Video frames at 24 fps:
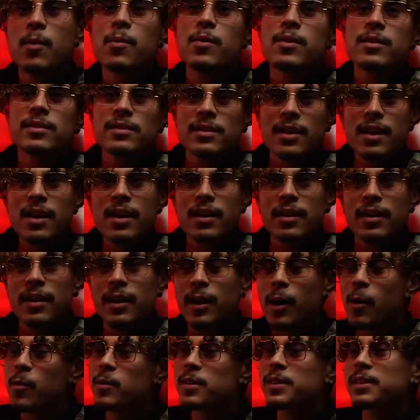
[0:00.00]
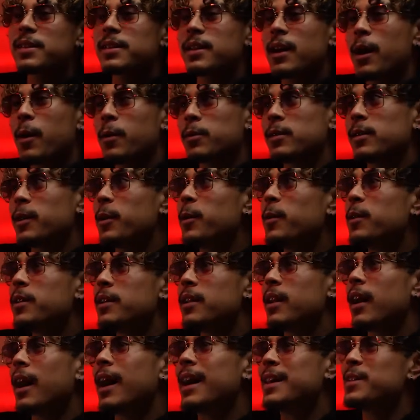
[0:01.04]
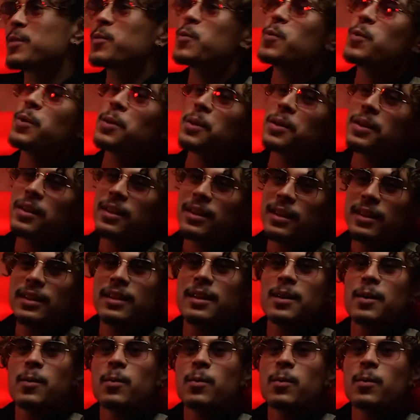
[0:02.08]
was and I was literally in high school when